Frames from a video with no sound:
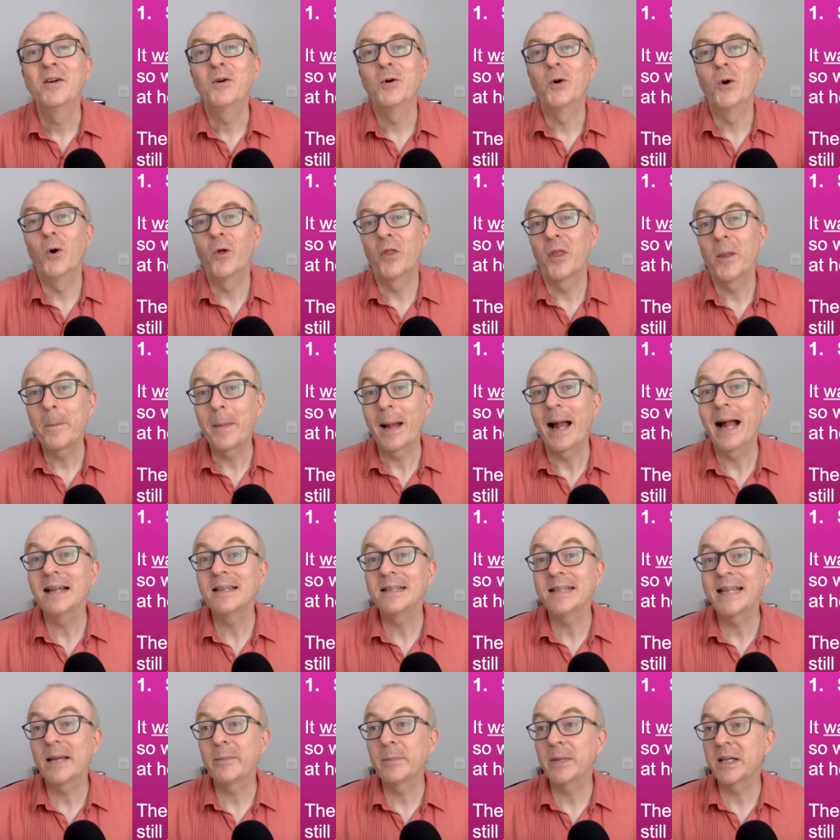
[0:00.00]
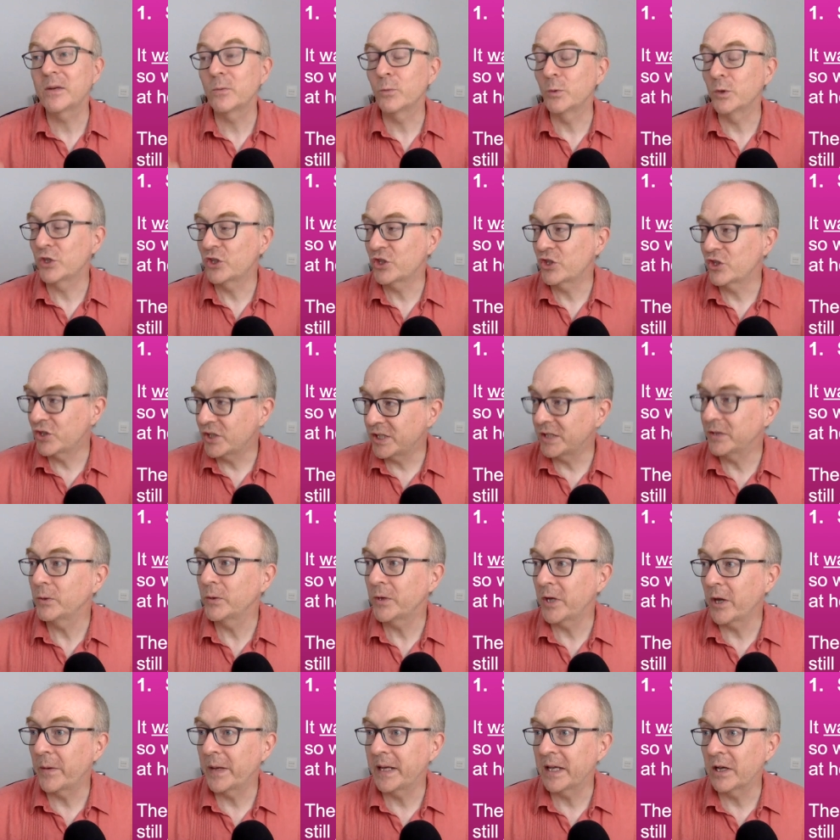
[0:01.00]
Or the pandemic was still
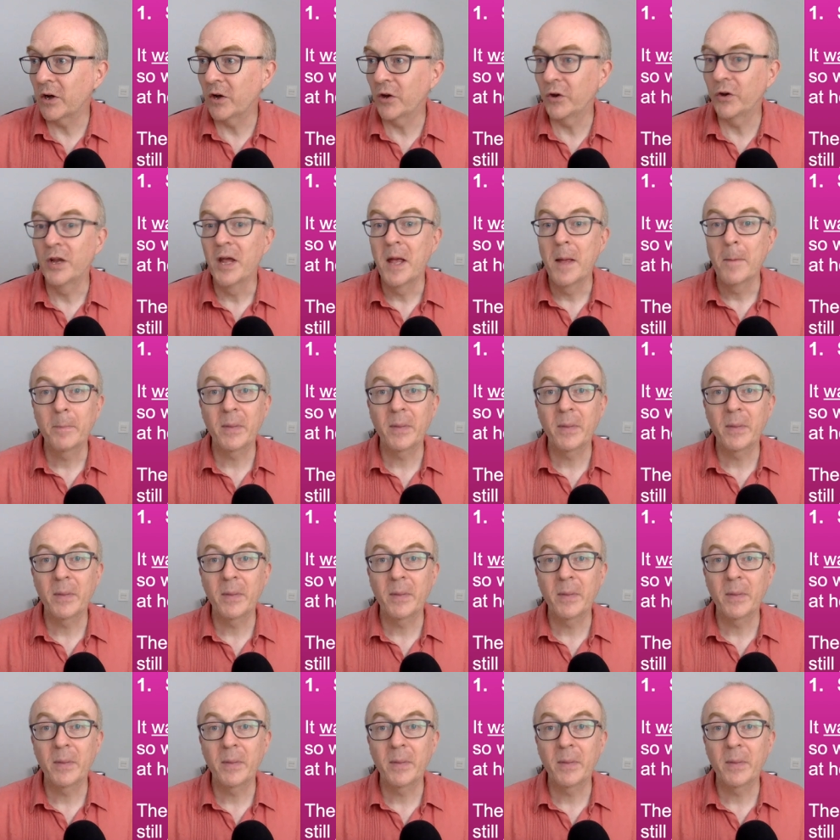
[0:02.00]
going on,